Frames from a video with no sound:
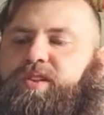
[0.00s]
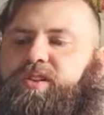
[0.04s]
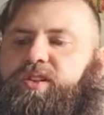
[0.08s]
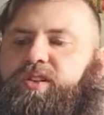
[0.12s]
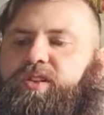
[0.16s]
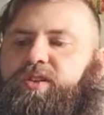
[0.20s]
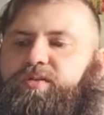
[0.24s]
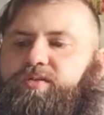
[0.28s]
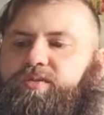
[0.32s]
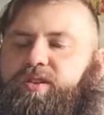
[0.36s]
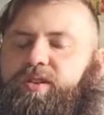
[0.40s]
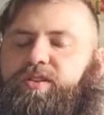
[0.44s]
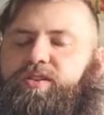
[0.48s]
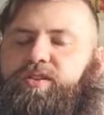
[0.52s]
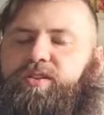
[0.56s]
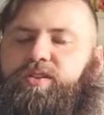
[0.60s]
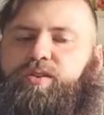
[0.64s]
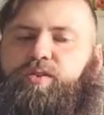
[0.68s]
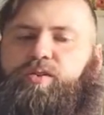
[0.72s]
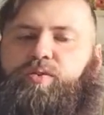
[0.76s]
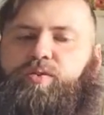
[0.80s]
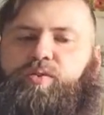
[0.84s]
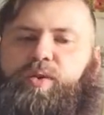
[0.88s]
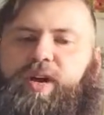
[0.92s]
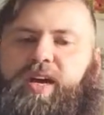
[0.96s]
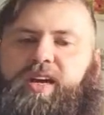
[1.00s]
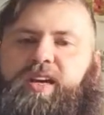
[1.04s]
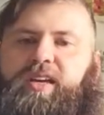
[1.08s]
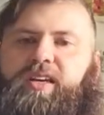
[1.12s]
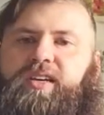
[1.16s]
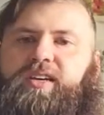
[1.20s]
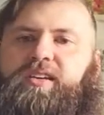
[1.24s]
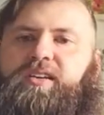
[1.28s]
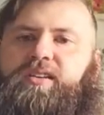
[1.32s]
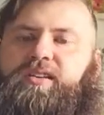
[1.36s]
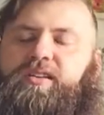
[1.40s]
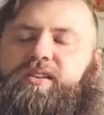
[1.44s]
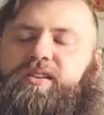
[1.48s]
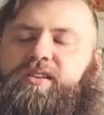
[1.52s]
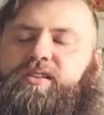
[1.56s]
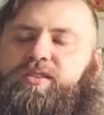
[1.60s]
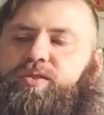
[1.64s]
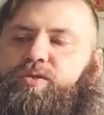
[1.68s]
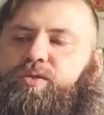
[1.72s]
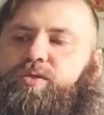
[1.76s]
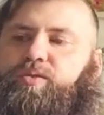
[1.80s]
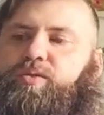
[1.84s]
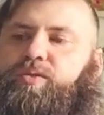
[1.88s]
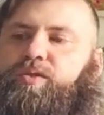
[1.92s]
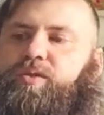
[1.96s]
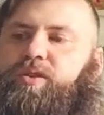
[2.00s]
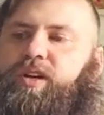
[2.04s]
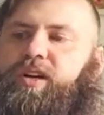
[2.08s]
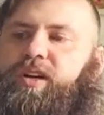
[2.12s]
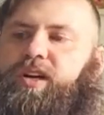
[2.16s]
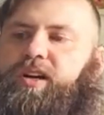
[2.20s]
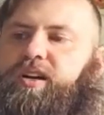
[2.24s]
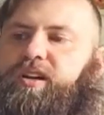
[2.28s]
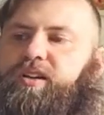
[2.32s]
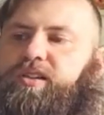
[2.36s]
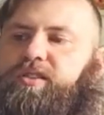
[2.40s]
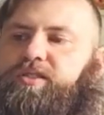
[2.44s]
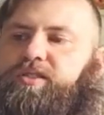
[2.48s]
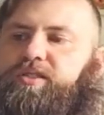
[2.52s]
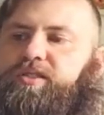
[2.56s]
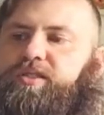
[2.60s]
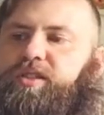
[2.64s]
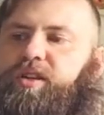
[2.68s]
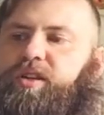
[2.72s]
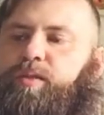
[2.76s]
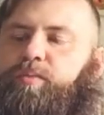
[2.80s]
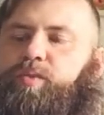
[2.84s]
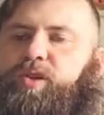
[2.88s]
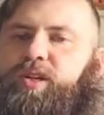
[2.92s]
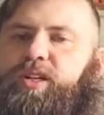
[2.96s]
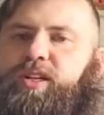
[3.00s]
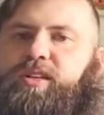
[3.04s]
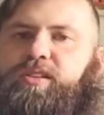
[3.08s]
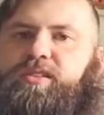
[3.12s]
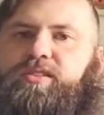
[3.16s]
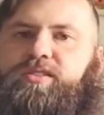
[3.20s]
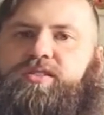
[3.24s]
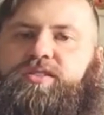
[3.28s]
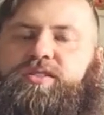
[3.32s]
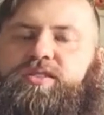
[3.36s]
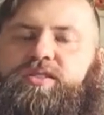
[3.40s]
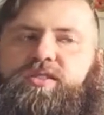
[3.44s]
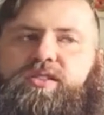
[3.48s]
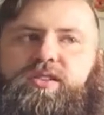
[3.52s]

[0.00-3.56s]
the further away someone is,